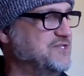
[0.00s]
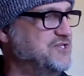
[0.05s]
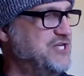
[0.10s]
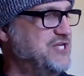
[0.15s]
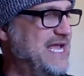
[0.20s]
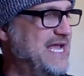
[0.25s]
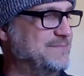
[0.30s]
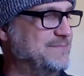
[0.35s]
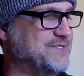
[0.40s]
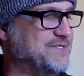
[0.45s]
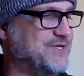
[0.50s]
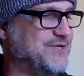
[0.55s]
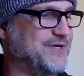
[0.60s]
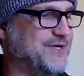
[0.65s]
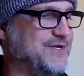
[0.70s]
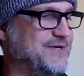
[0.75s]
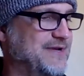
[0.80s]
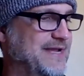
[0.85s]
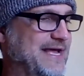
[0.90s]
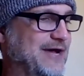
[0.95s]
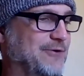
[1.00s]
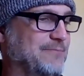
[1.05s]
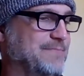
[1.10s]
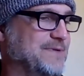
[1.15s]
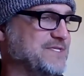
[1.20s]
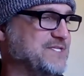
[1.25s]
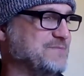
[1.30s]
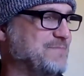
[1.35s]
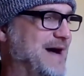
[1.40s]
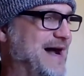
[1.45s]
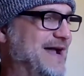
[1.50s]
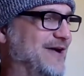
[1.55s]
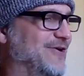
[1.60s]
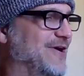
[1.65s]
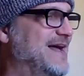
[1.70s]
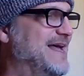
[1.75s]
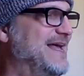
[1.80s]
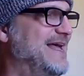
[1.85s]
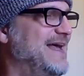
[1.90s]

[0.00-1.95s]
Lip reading: James couldn't help but smile.